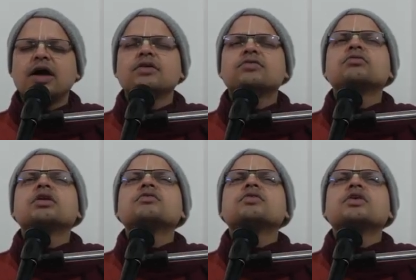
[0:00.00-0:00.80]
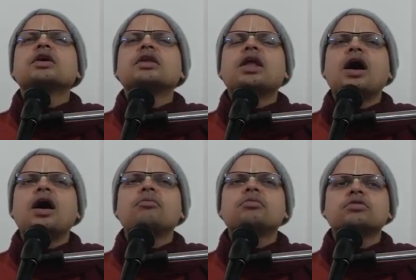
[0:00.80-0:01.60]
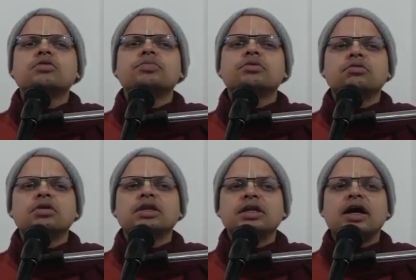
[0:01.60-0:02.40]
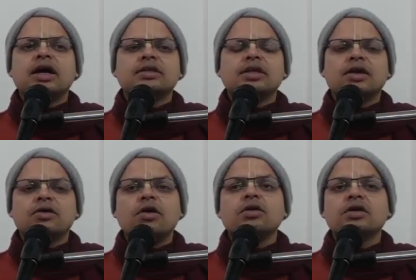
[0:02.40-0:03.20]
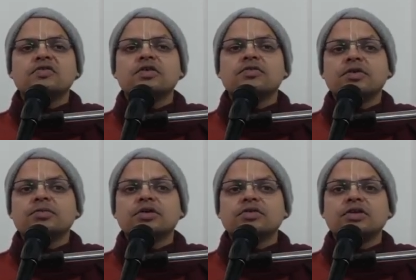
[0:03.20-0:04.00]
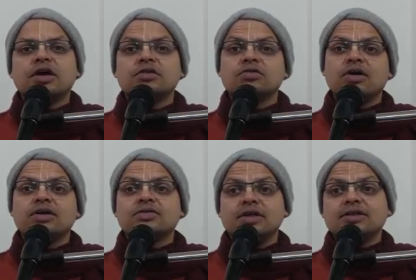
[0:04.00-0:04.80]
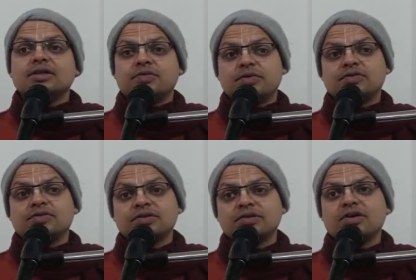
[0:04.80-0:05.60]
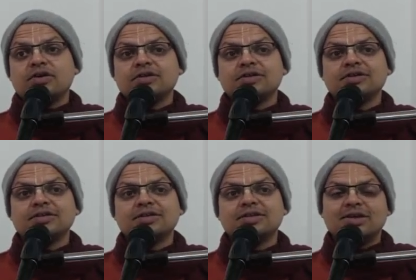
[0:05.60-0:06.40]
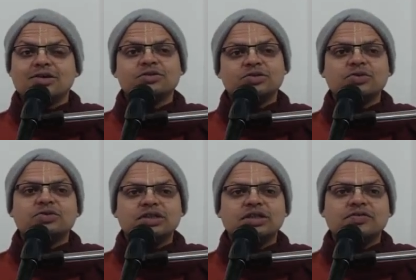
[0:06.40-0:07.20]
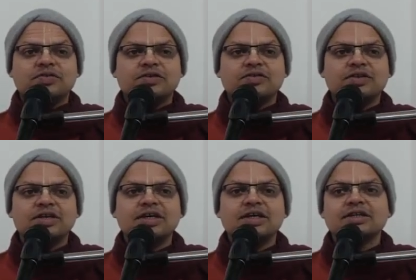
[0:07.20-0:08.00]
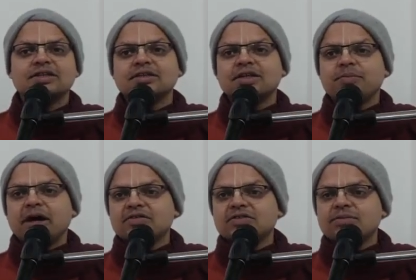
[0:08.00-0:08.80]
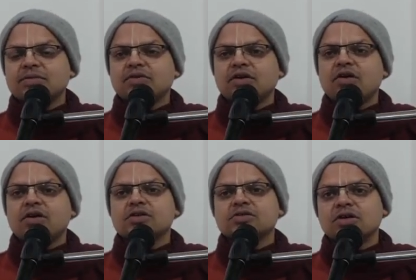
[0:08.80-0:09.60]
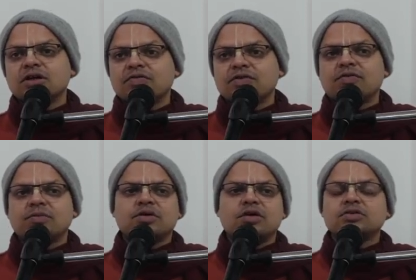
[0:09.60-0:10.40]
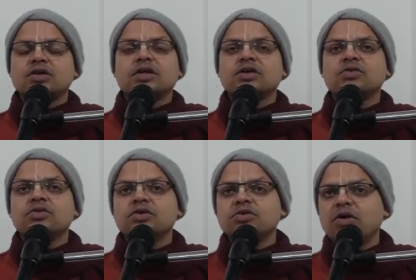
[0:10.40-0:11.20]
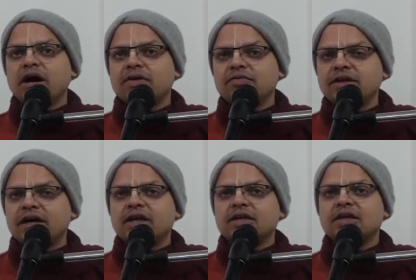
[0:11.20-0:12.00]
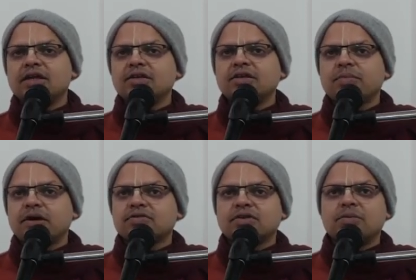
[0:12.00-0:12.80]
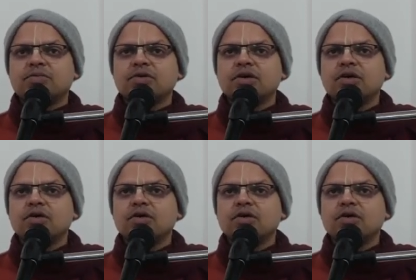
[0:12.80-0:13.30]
As soon as we say Nam, Rupa, Guna, Leela, they are non different from Krishna. You are seeing the difference, is it not? There also you see the difference that the pastime of the Lord is not different from the sorry you you are we are hearing the pastimes.